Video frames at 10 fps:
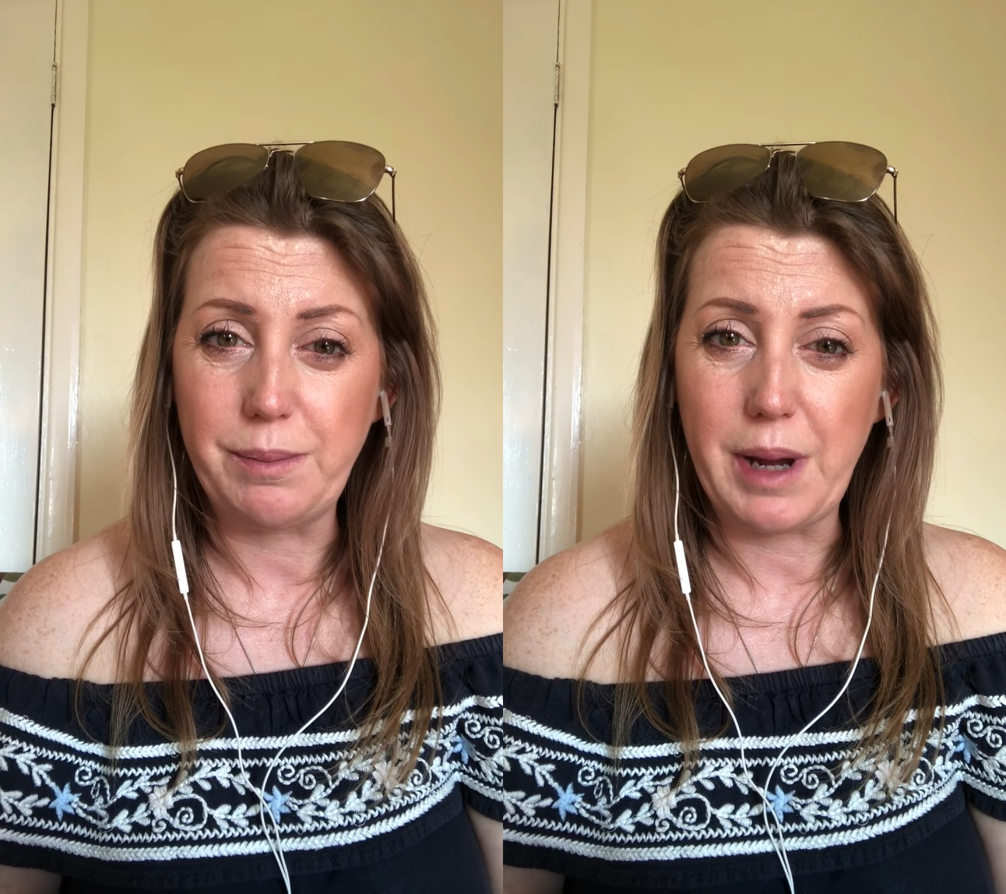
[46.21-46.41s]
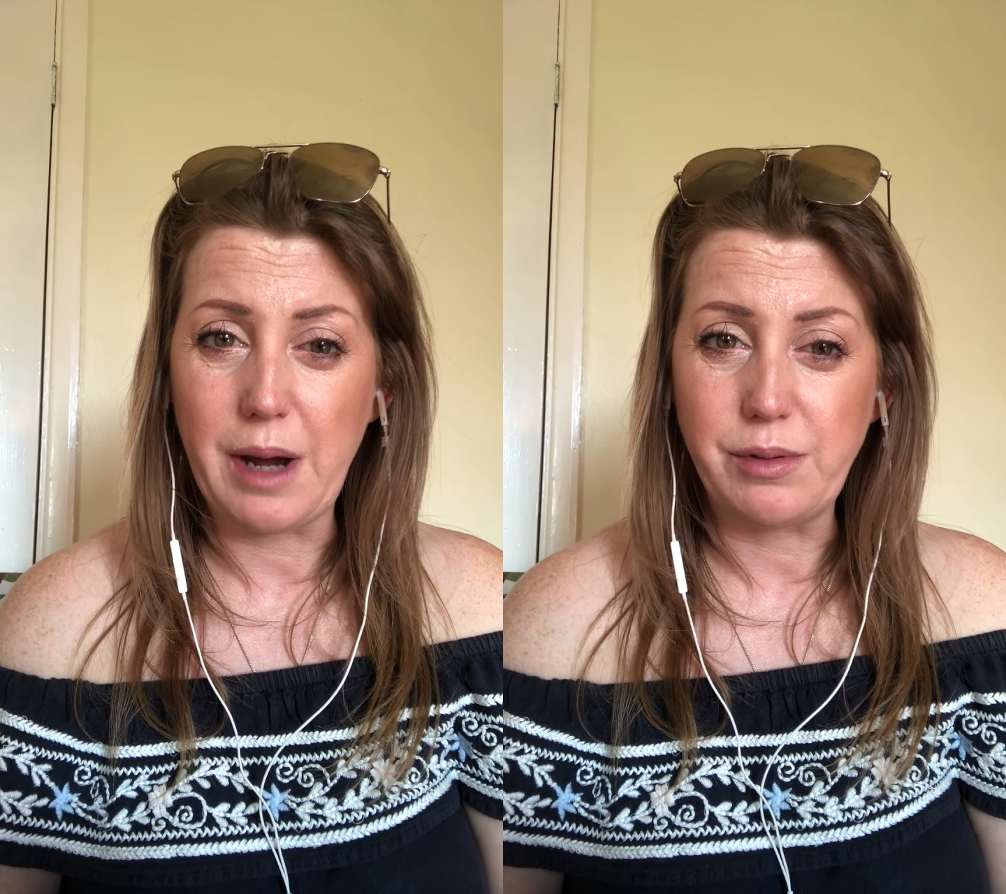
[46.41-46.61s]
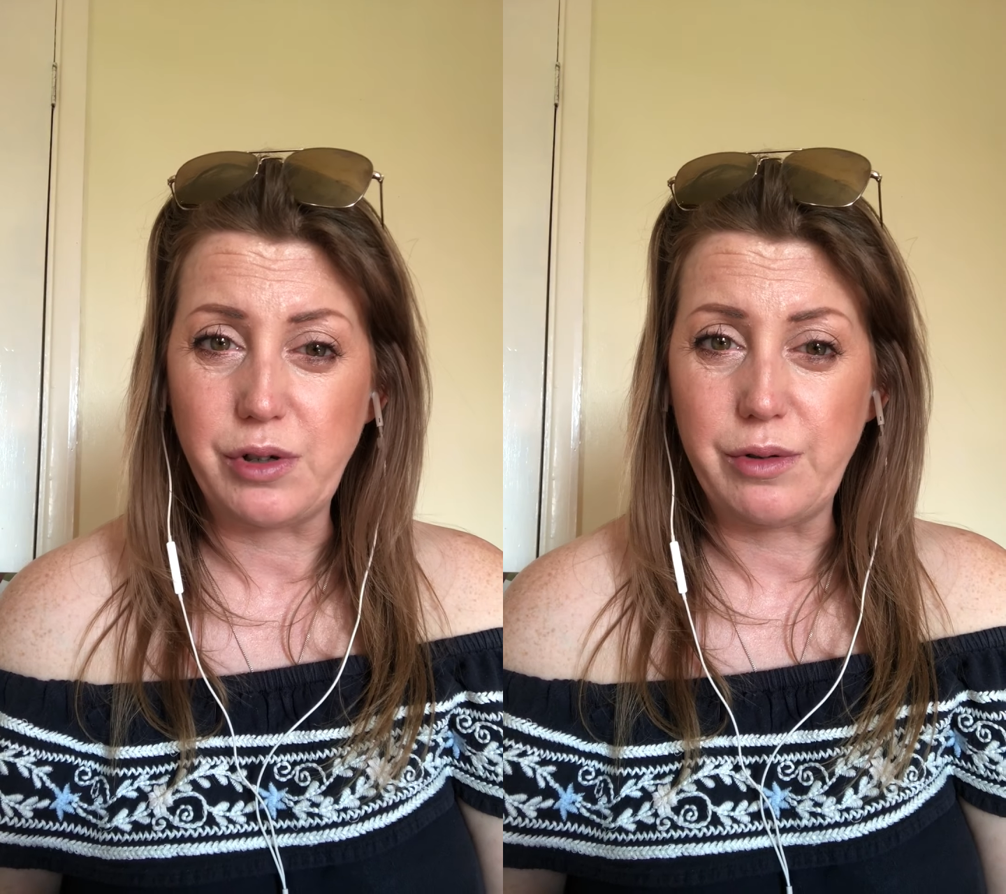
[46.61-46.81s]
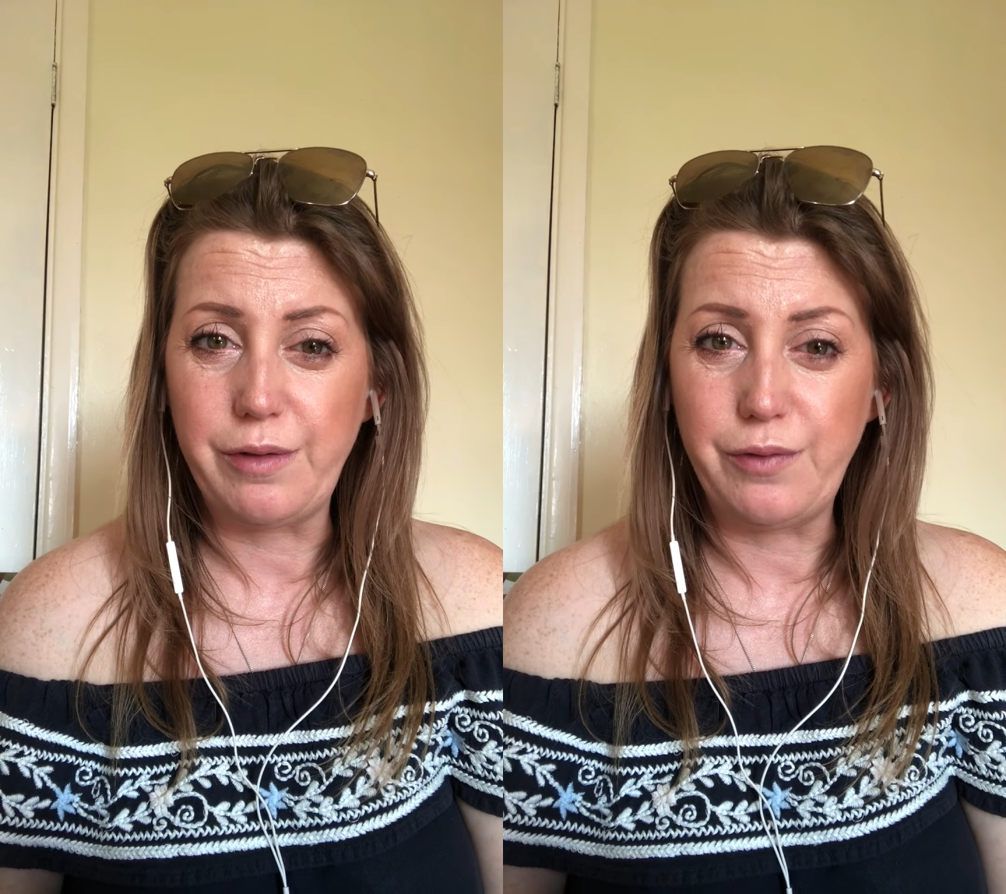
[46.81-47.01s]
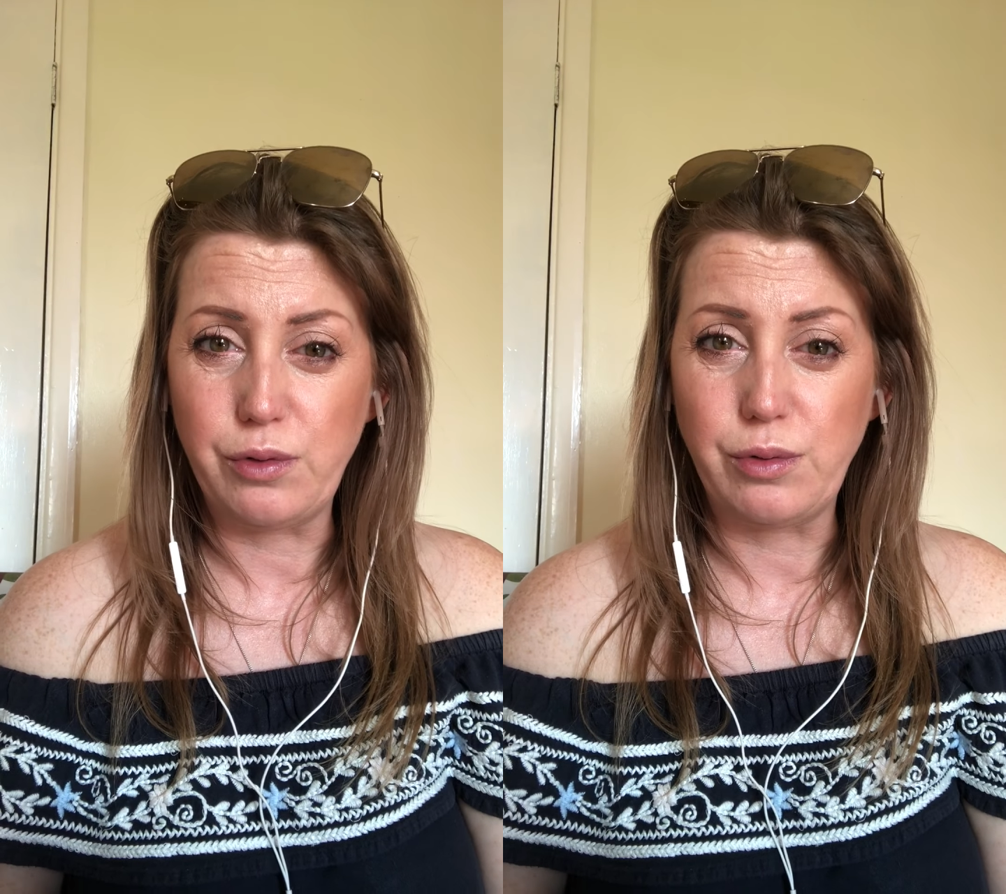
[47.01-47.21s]
be able to
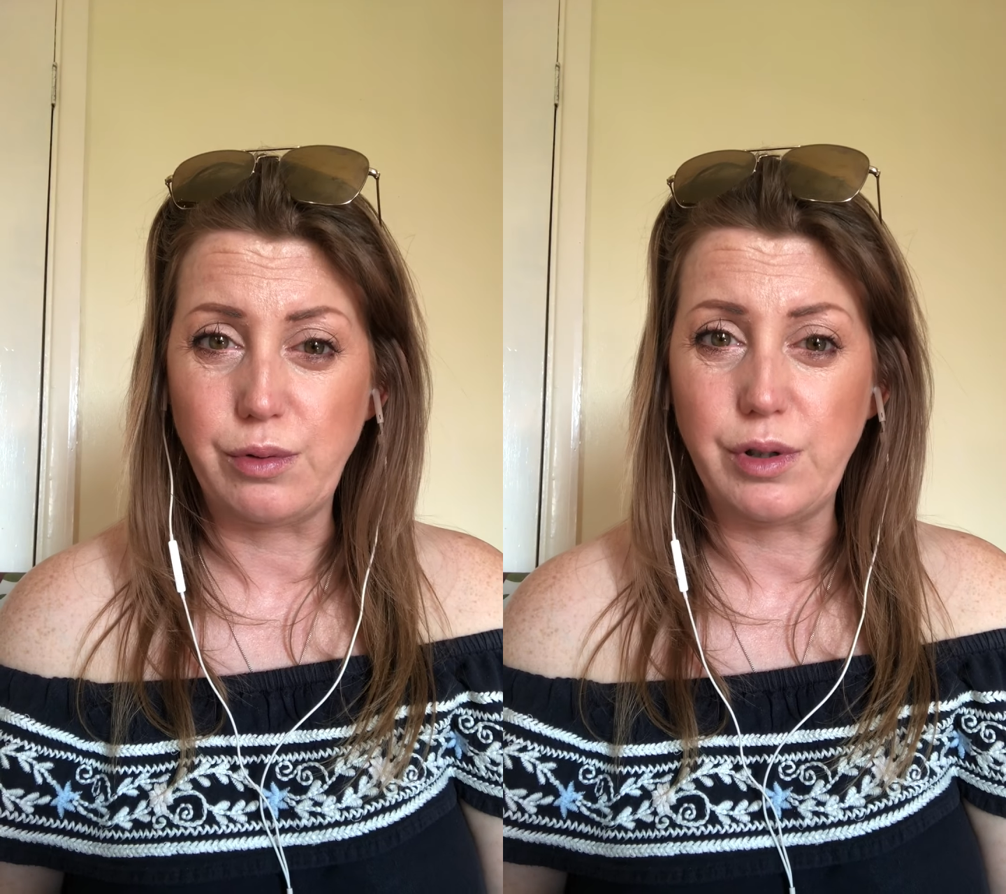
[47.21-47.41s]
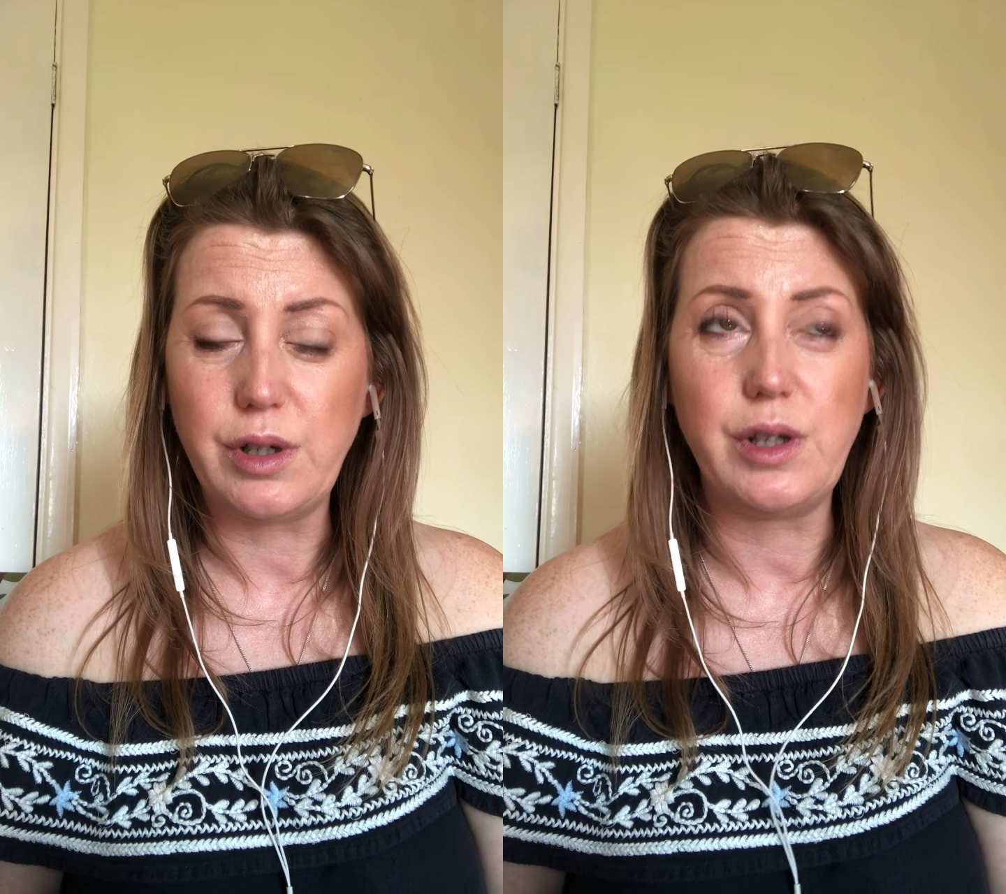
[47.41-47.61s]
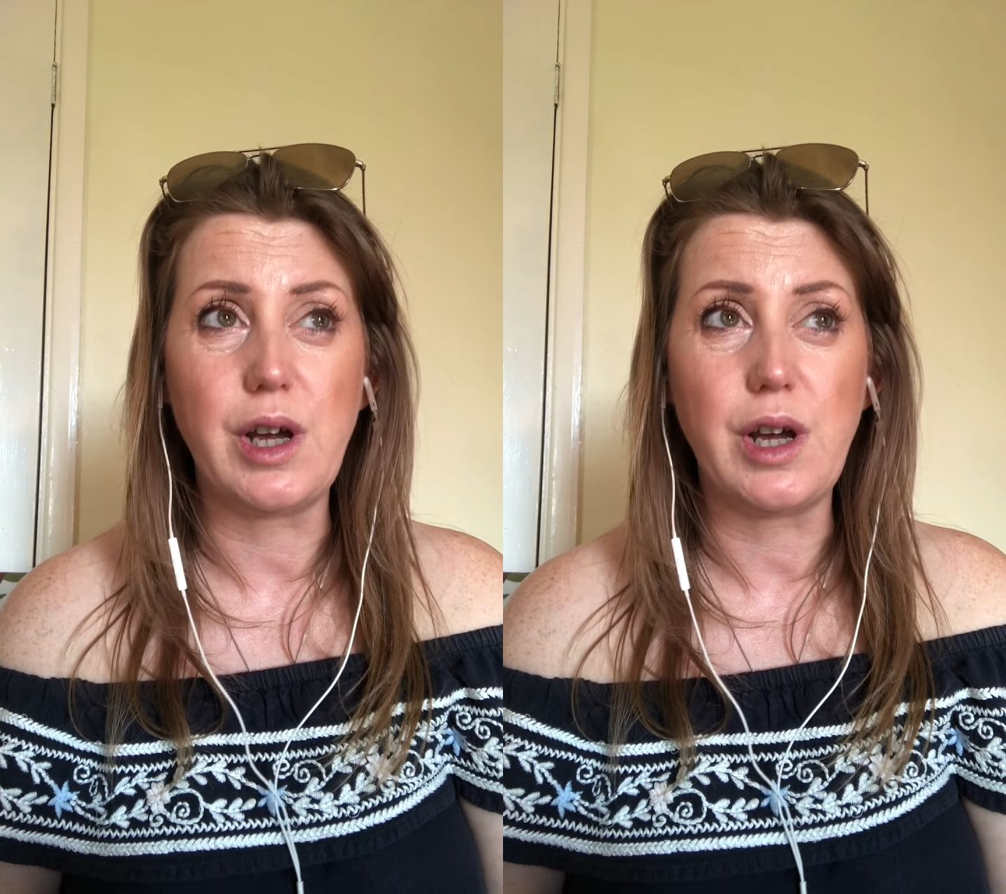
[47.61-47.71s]
afford